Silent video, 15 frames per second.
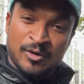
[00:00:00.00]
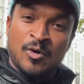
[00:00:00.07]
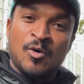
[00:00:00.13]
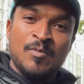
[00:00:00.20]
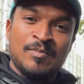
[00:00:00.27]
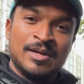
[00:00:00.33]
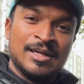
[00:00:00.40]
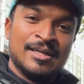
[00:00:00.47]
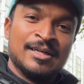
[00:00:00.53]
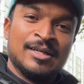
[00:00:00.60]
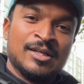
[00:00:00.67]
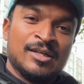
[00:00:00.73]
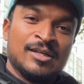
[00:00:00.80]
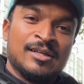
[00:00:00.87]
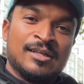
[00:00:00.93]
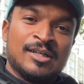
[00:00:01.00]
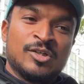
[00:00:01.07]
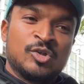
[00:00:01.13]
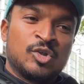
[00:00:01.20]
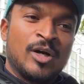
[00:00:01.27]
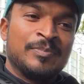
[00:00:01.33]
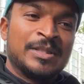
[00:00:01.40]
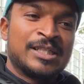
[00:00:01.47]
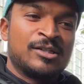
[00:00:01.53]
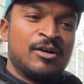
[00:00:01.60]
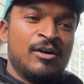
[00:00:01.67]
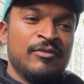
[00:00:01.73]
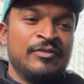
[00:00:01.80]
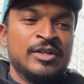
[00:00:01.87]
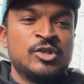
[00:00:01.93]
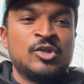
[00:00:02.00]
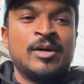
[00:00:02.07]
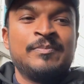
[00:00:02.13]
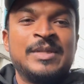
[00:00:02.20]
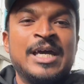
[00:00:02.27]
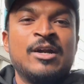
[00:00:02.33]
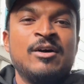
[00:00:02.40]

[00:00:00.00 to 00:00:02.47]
home, drop this off and drop that